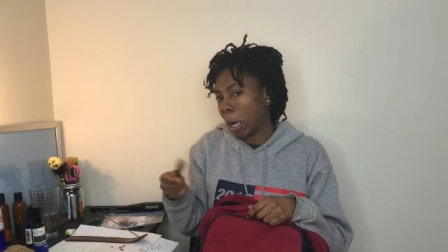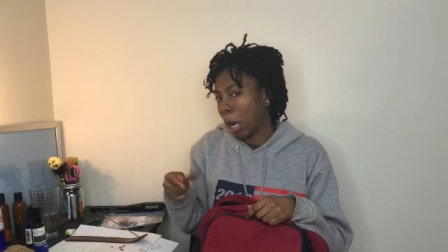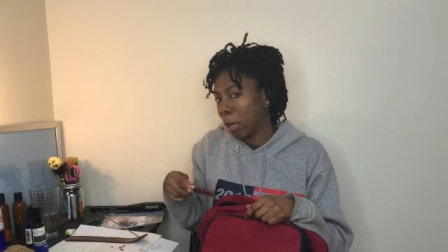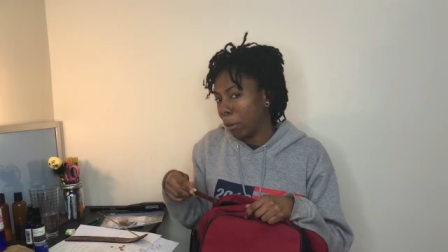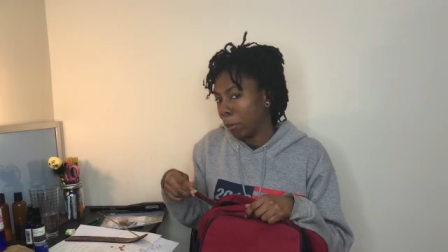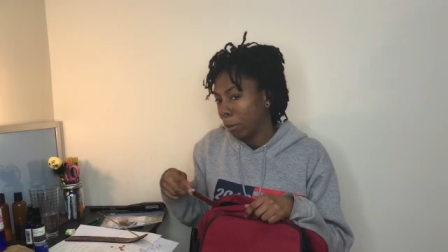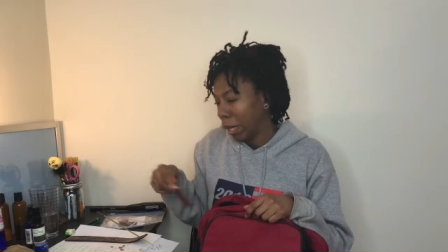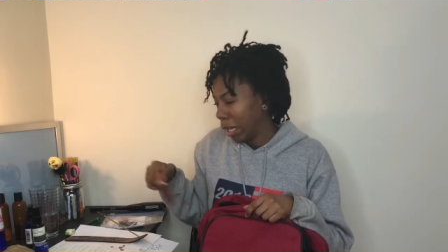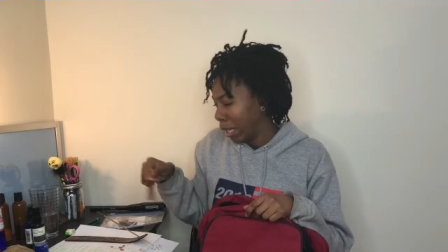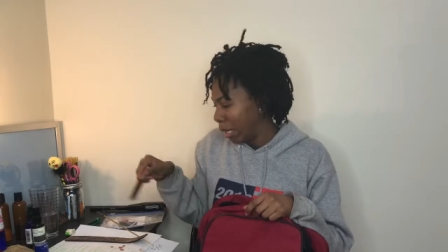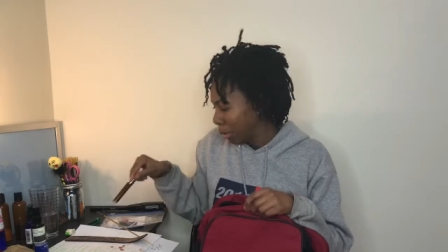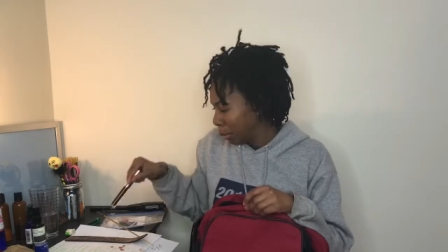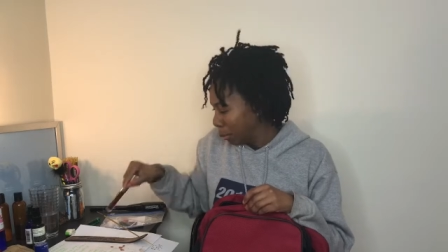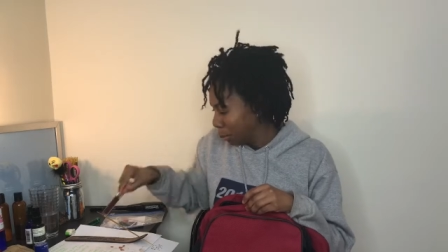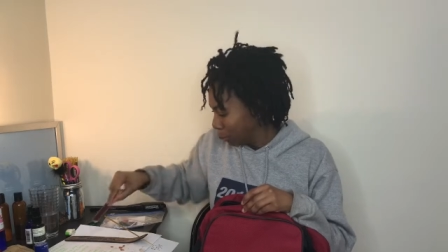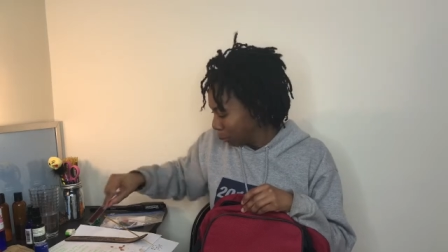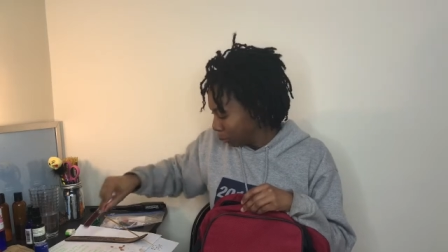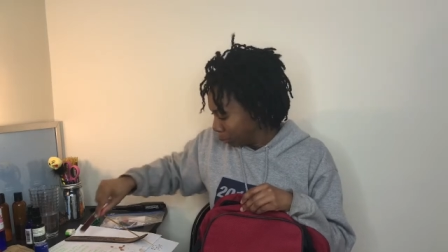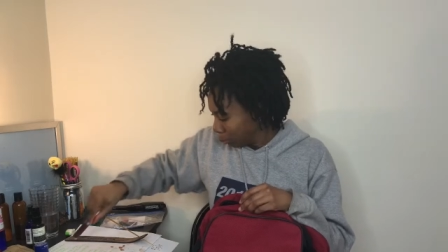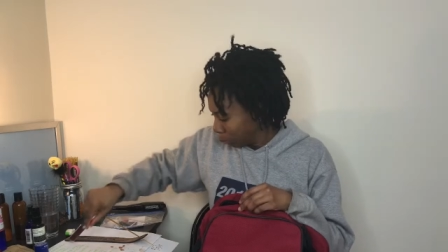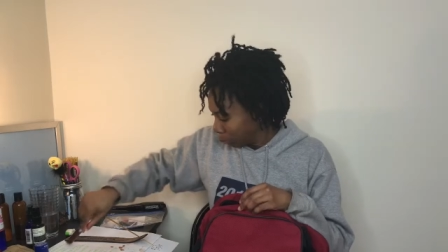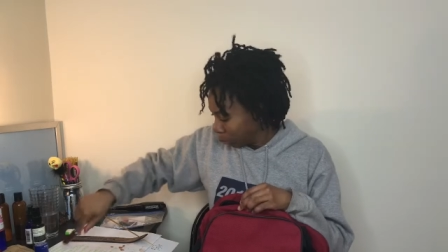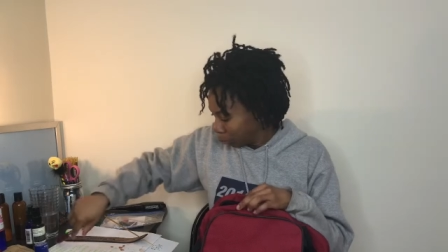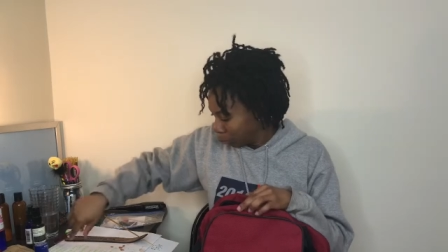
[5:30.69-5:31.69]
on me.
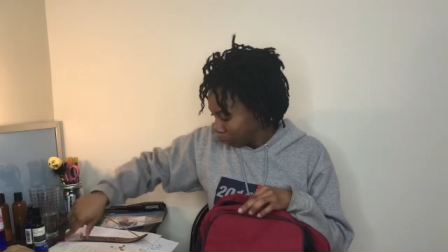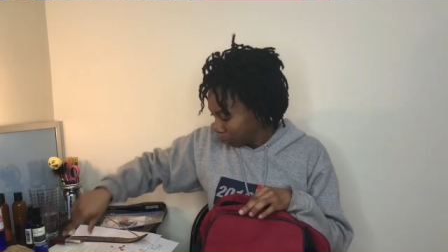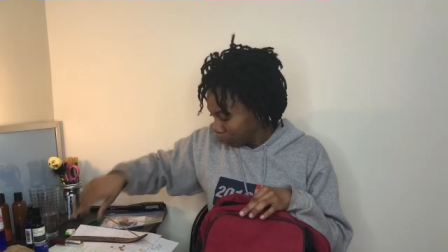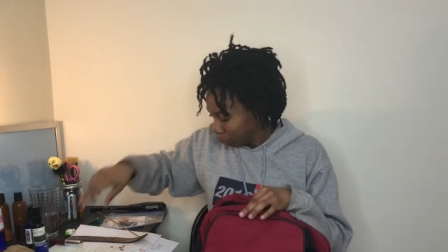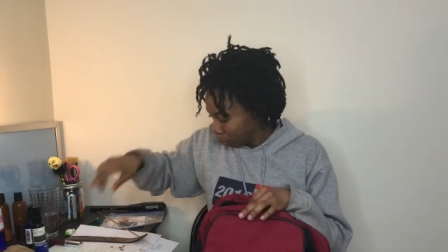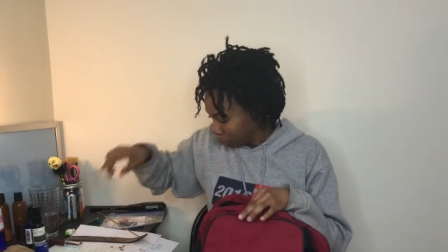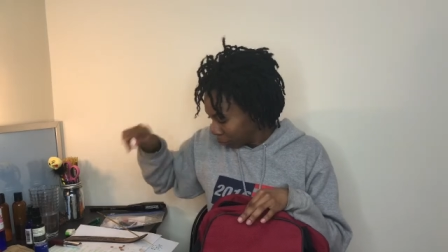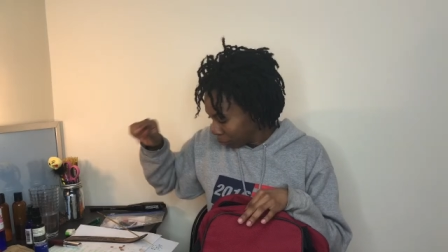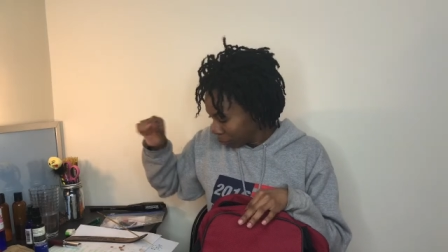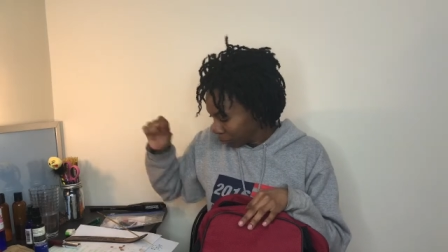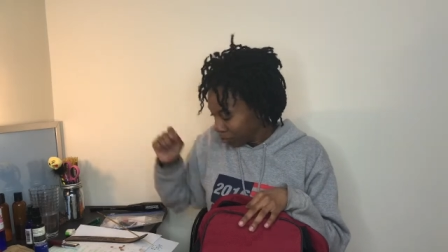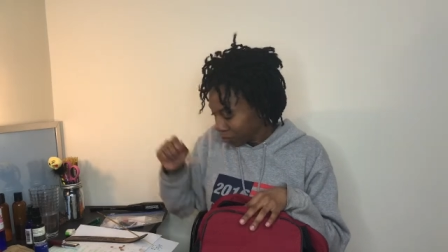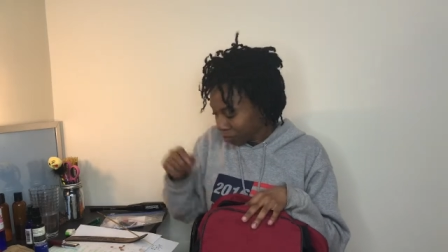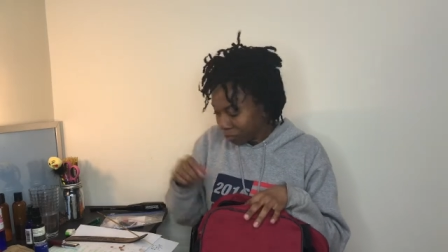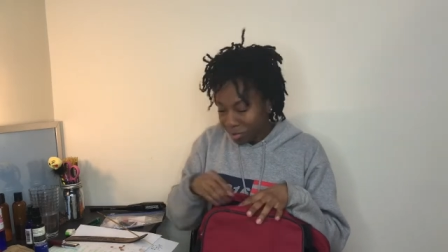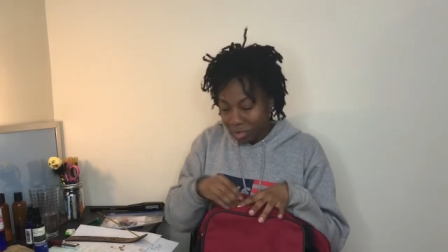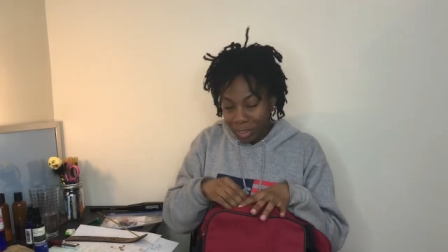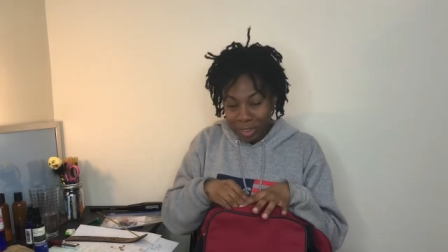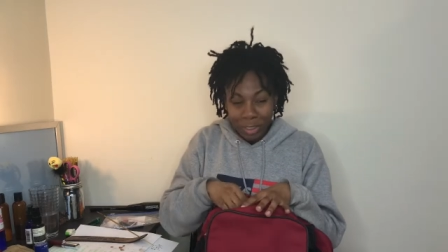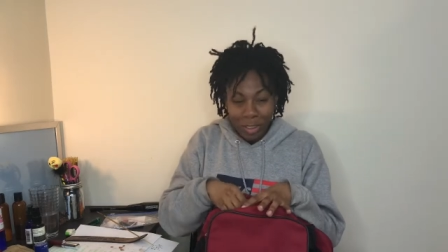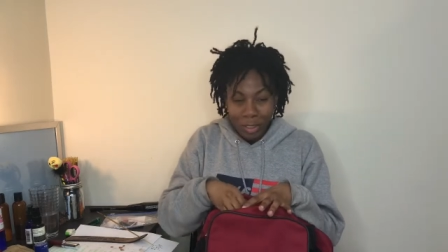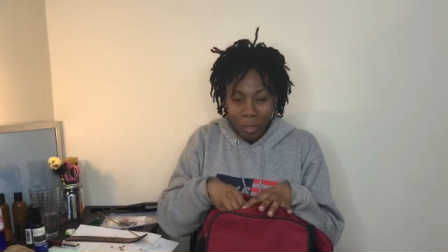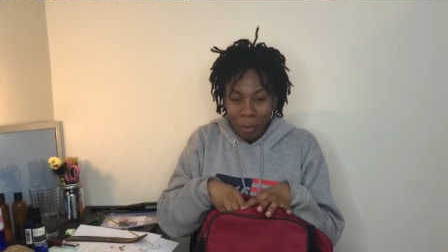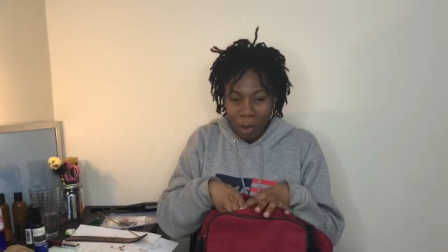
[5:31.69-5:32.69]

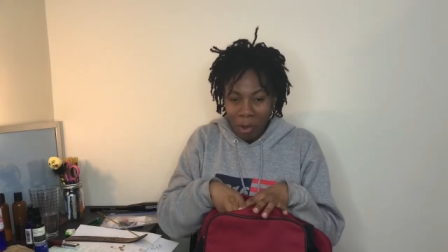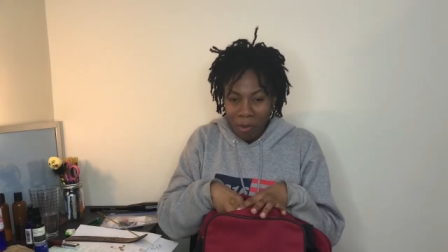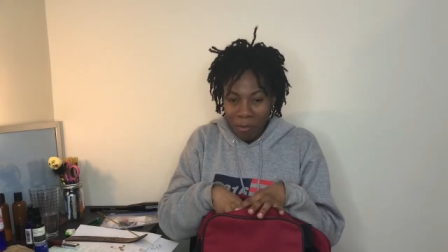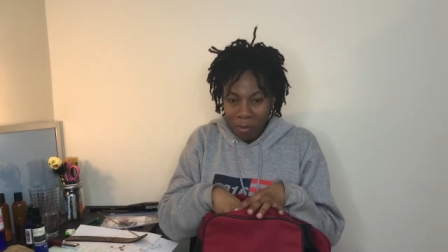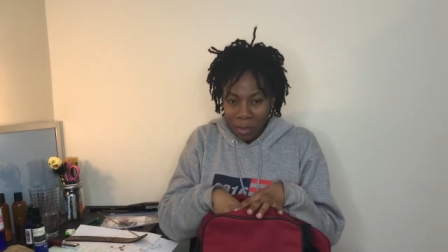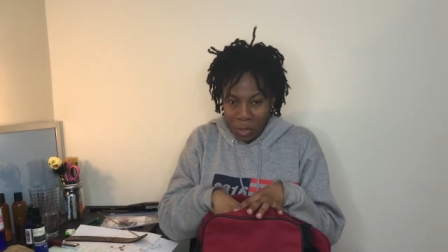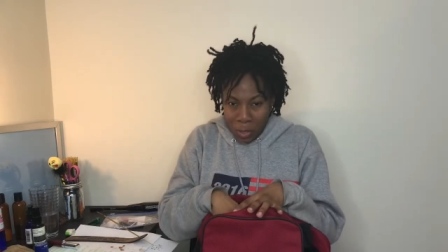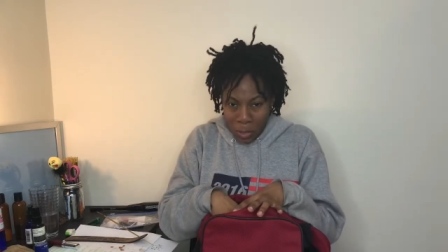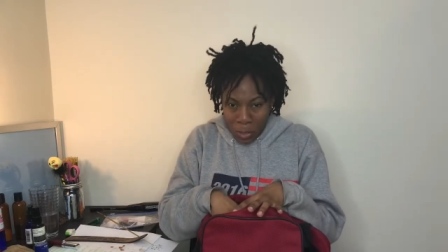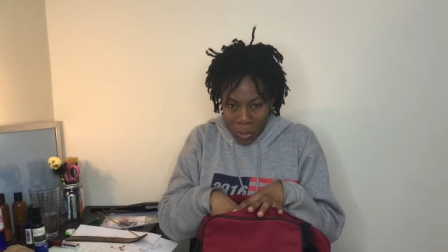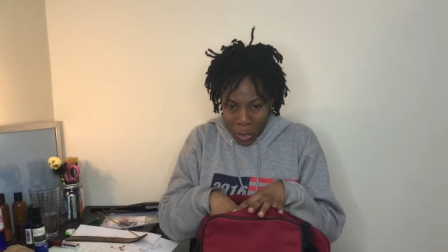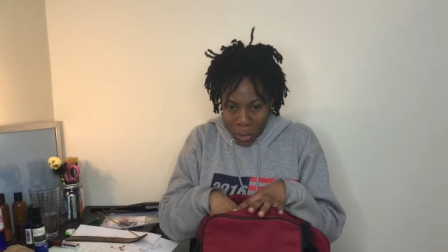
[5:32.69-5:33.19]
So I've been